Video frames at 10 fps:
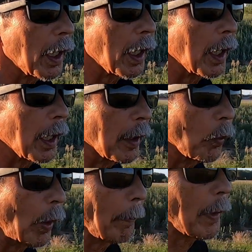uh,
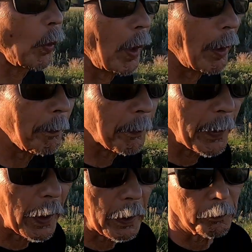one by one
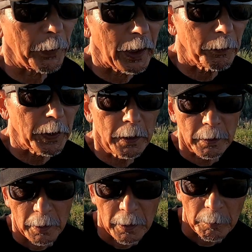
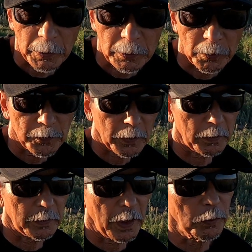maybe because
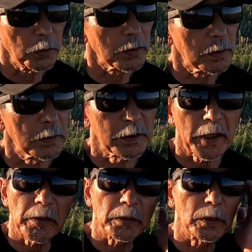uh, they would
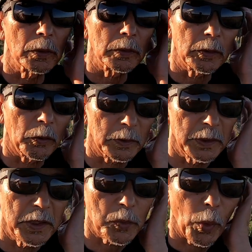tell you you know
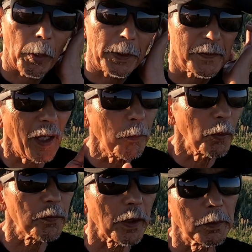each one but some
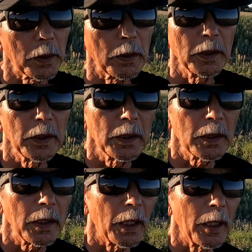of them are
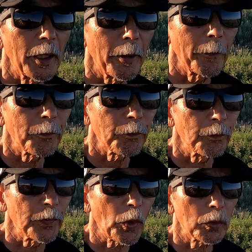uh,
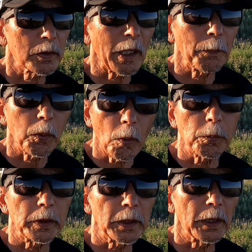not
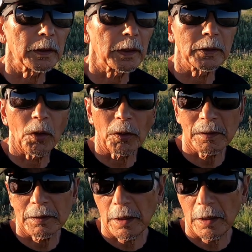appropriate and not